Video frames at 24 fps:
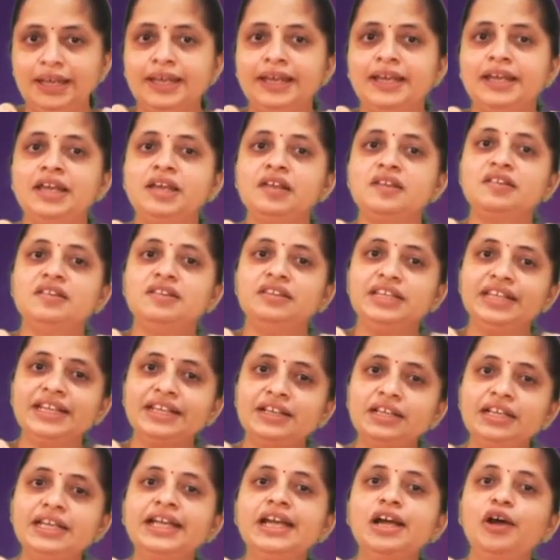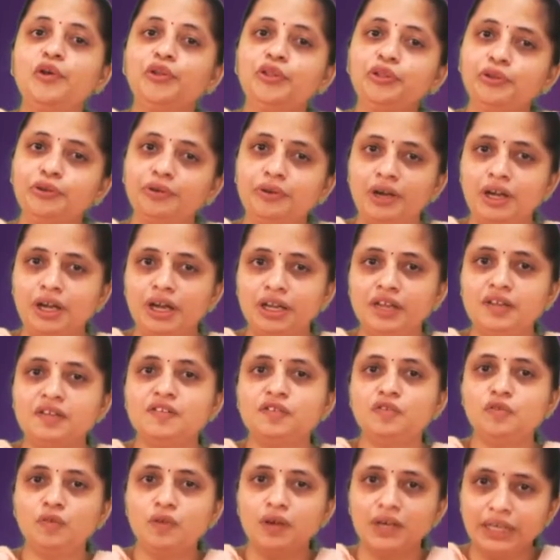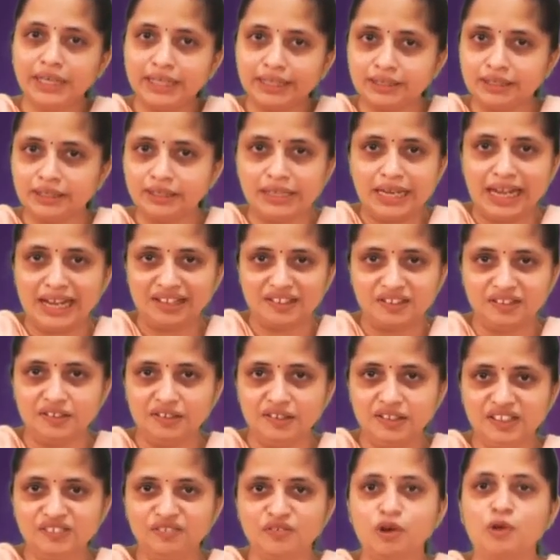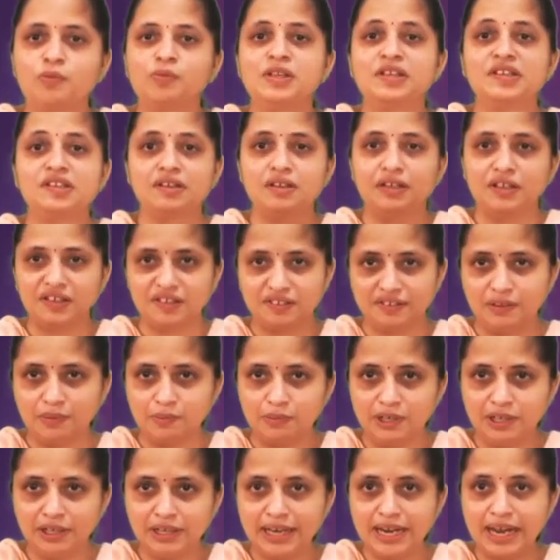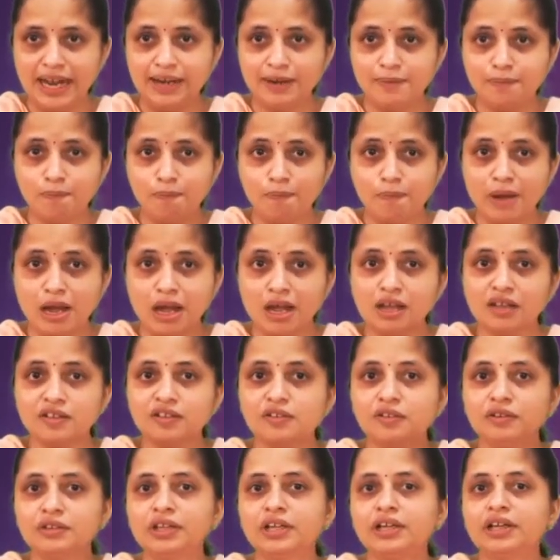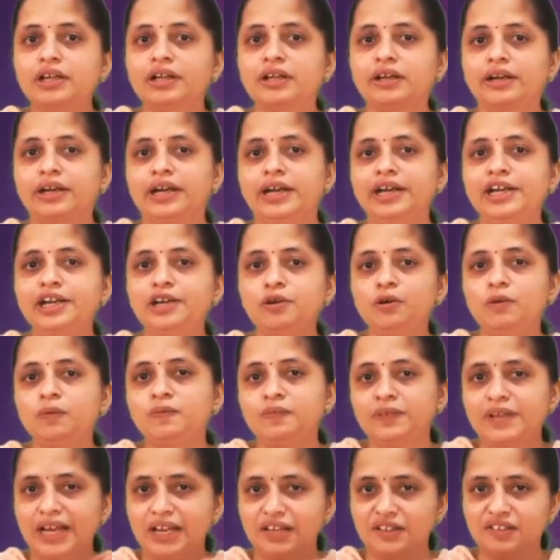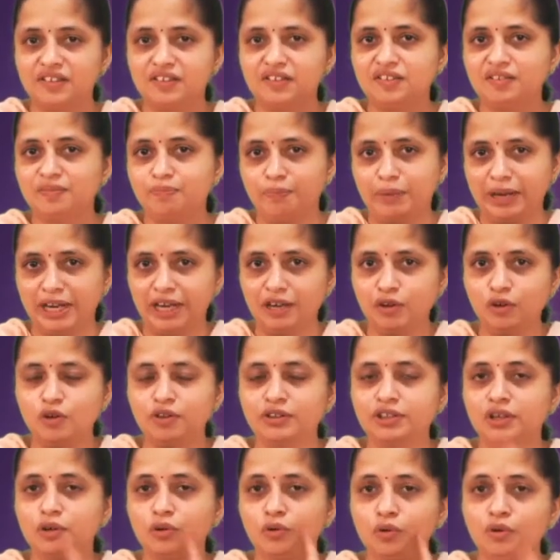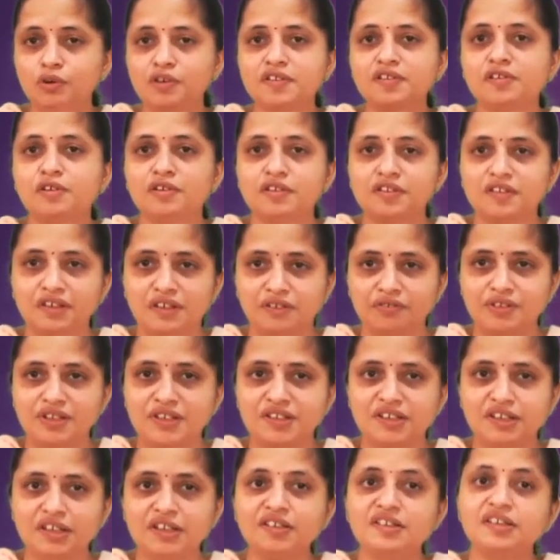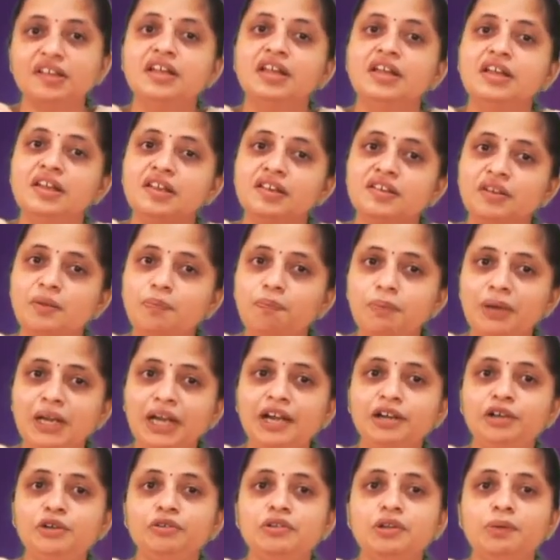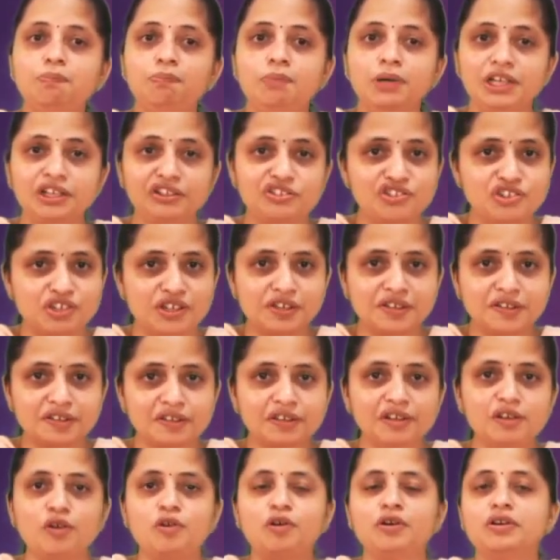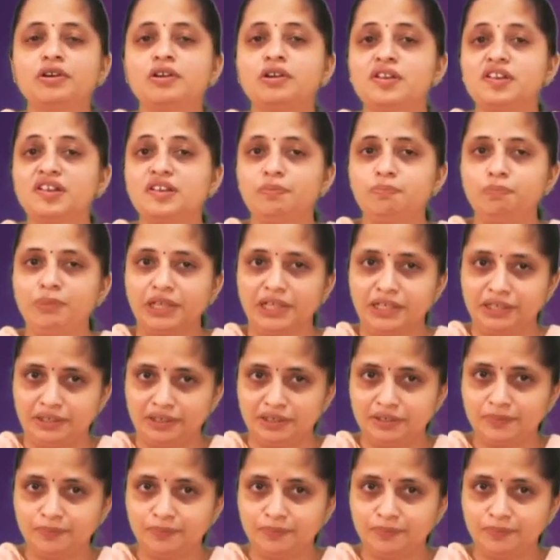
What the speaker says: He is legally authorized to collect the taxes from his customer and pass on the credit of taxes paid on the goods or services supplied to the purchaser or recipient.